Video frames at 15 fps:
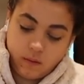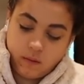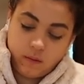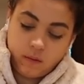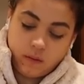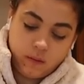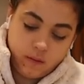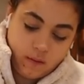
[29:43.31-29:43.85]

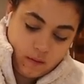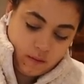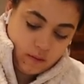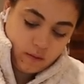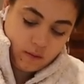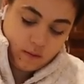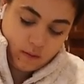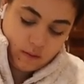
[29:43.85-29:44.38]
containers to
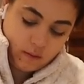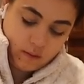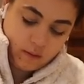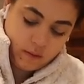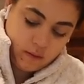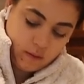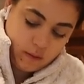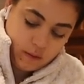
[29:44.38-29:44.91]
store my
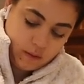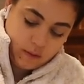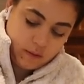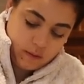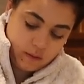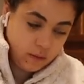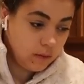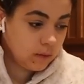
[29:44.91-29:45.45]

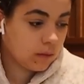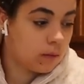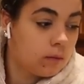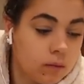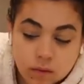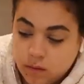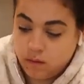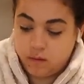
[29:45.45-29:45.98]
my
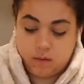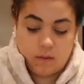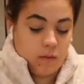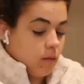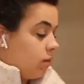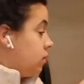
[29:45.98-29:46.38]
flours